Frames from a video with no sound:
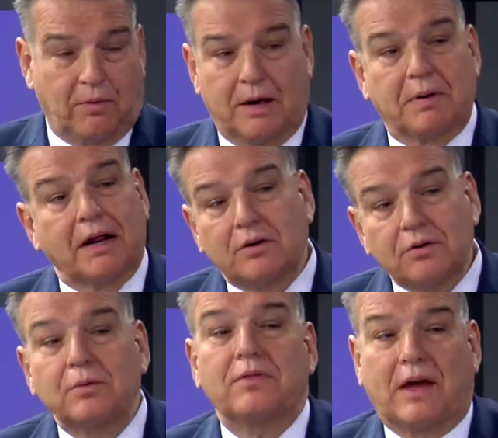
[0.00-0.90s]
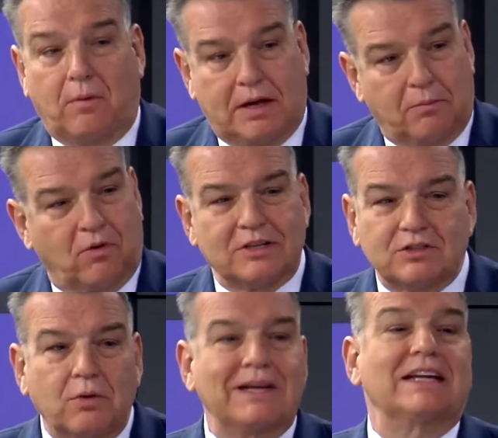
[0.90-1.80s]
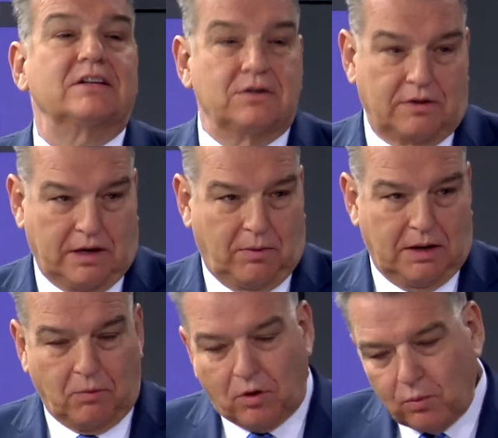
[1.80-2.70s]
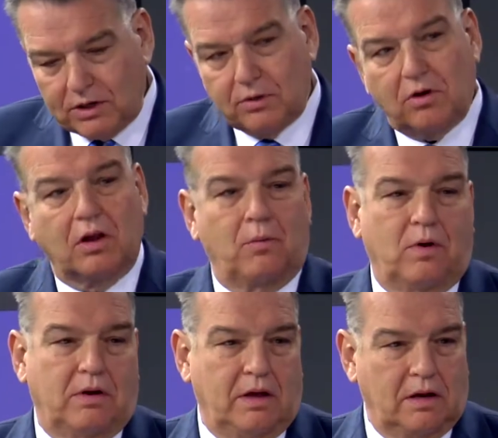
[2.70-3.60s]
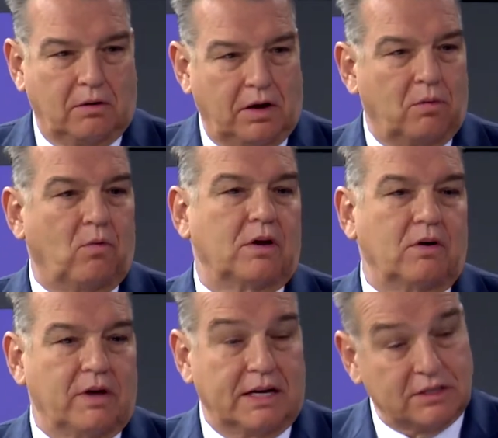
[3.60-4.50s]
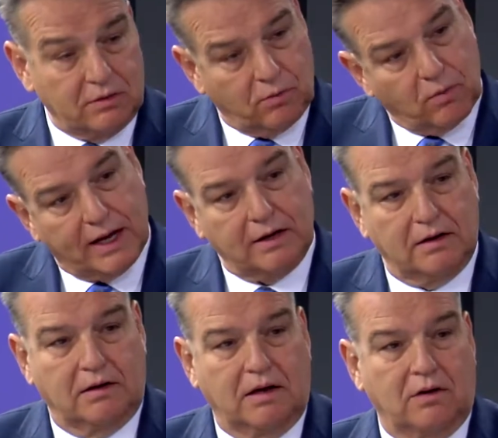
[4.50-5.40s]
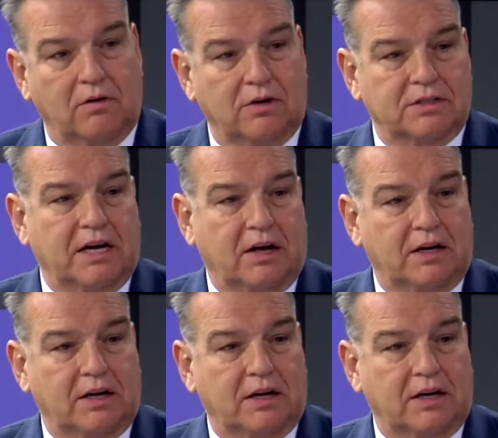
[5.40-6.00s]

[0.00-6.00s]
way, but I don't do it that way anymore. There's no need to do it that way anymore. We do it all in one location right in Orange County.